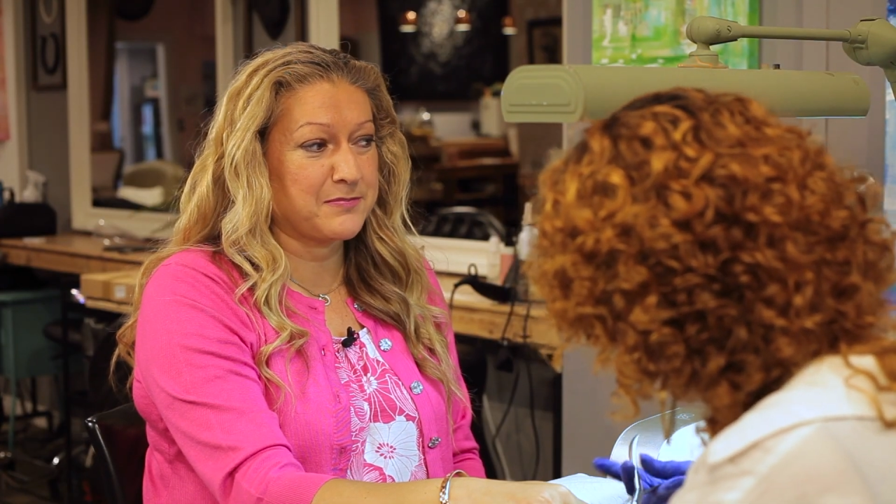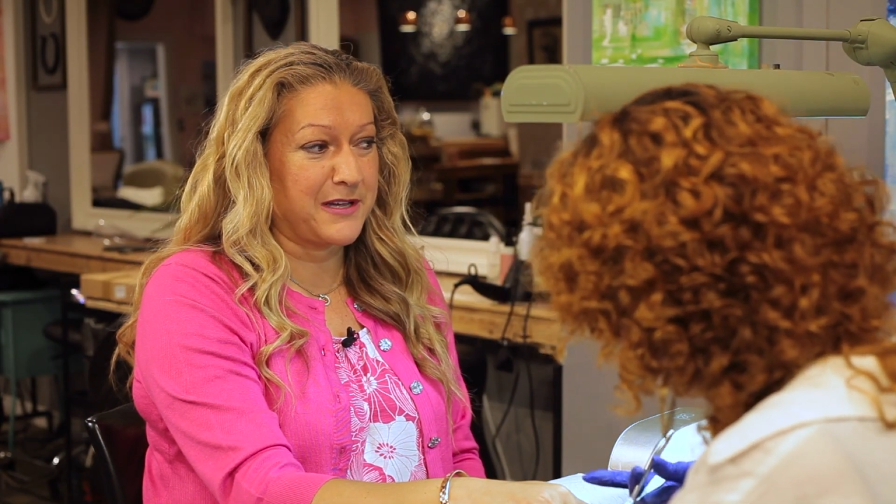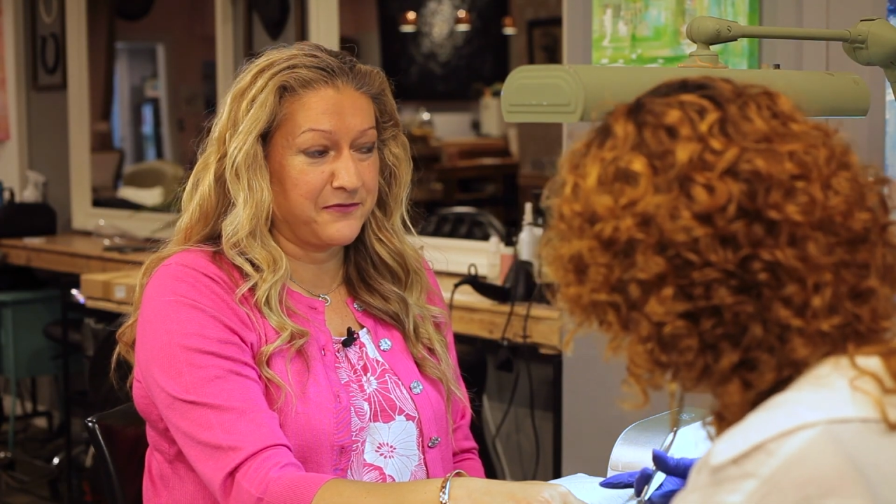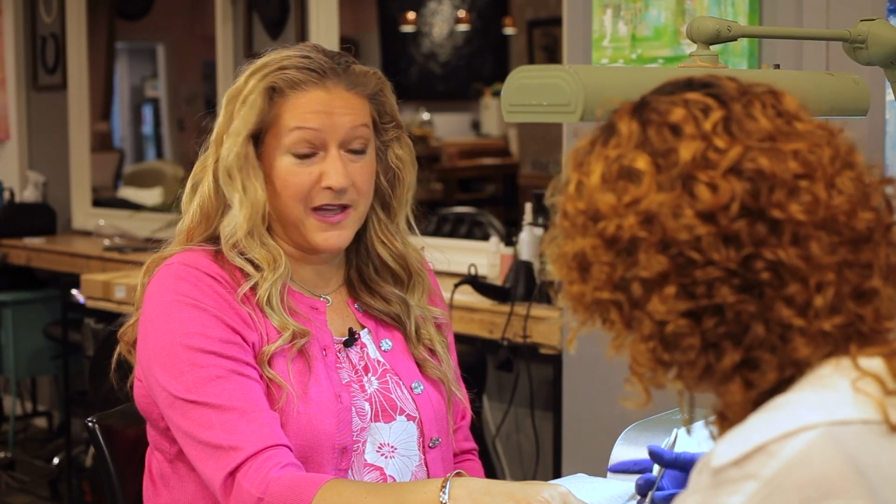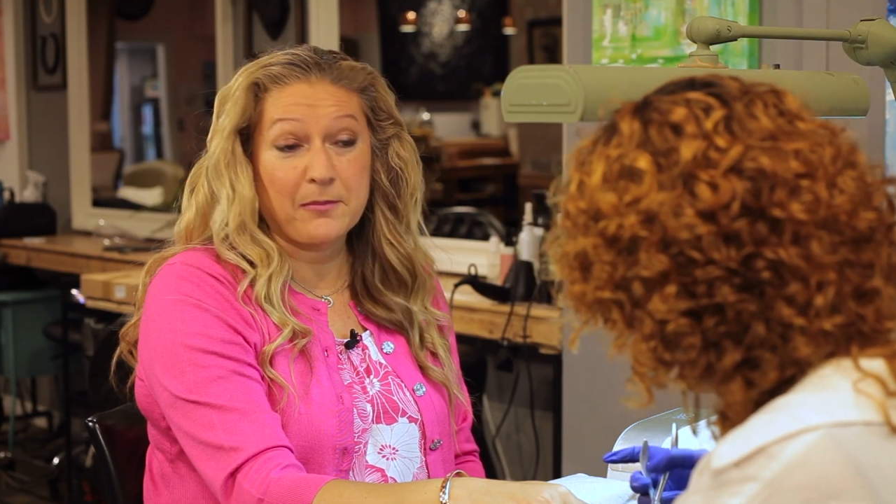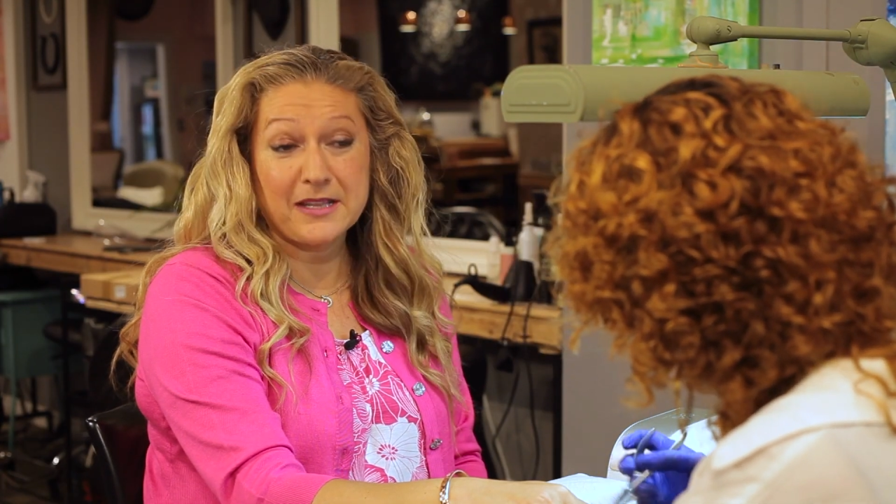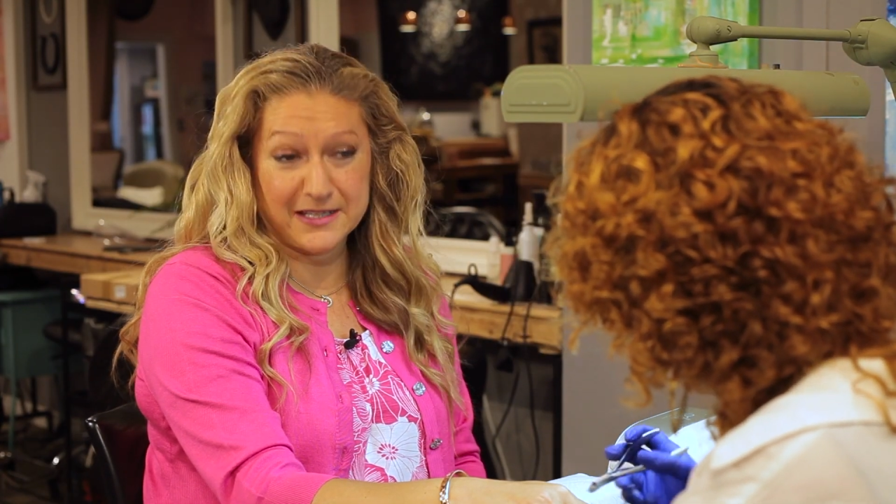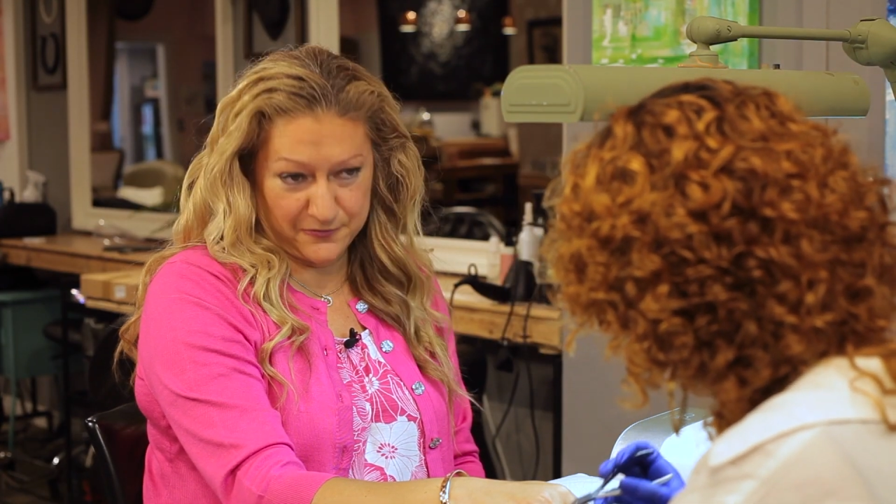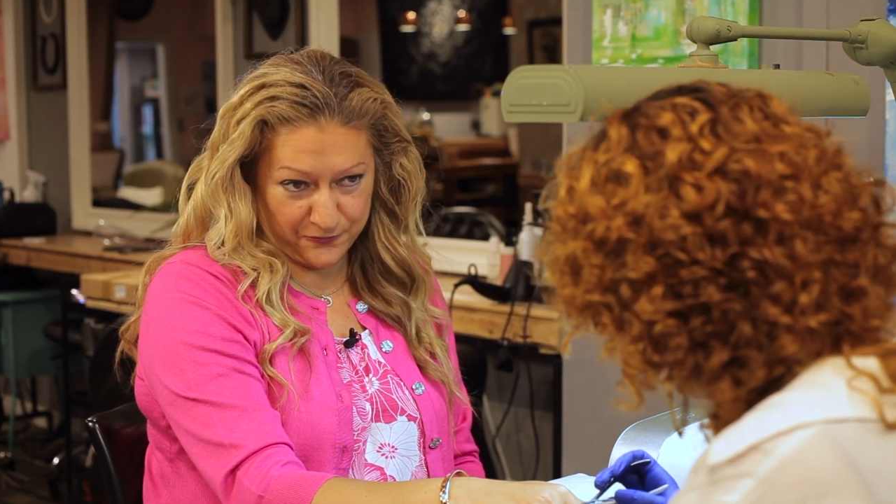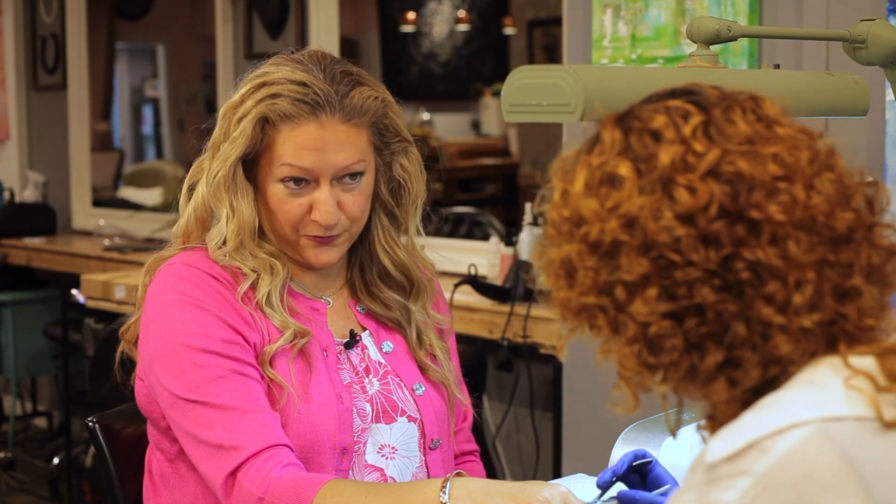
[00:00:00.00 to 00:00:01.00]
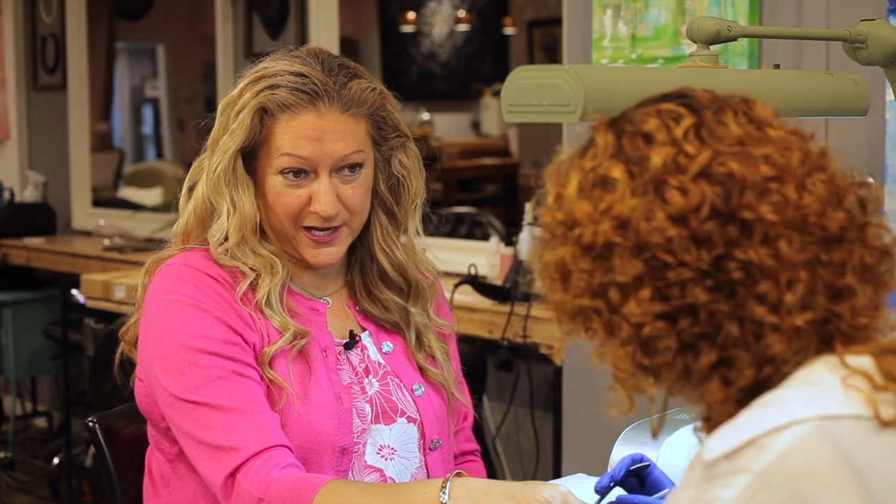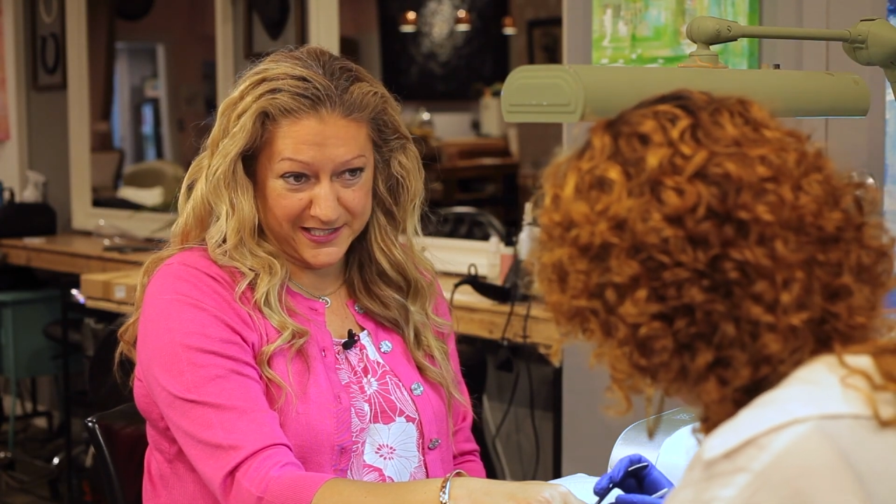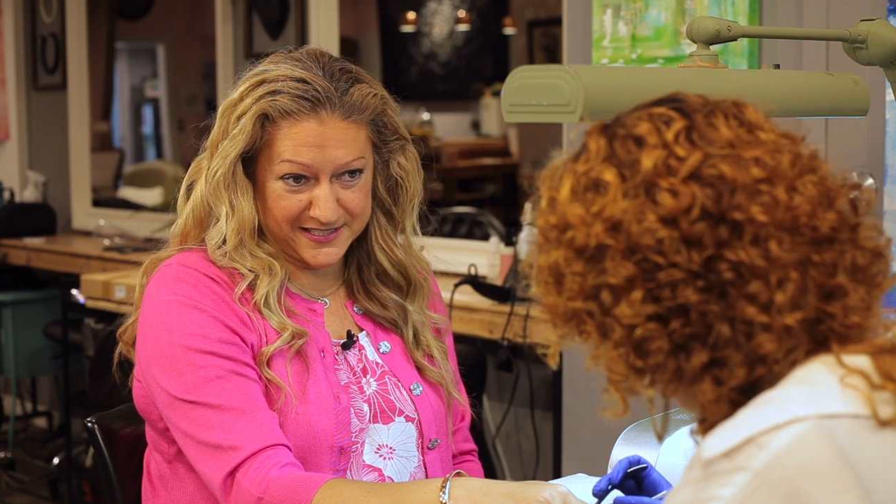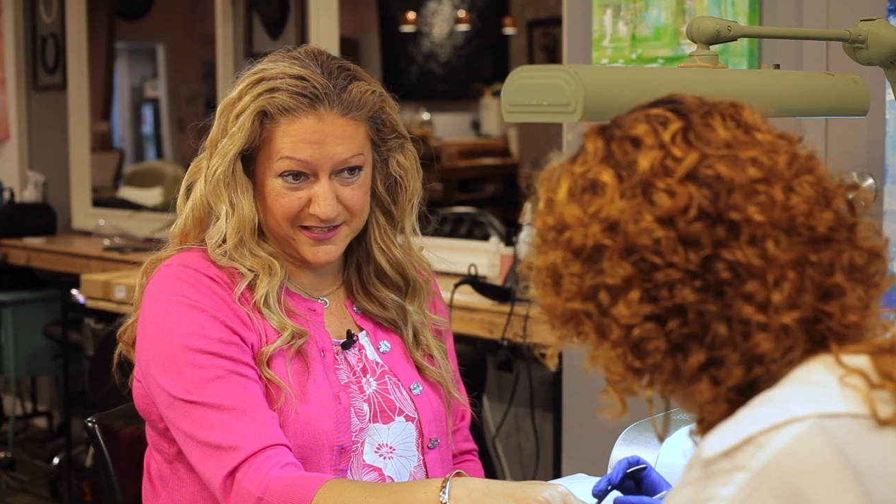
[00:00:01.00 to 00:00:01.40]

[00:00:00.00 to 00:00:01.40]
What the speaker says: my family and friends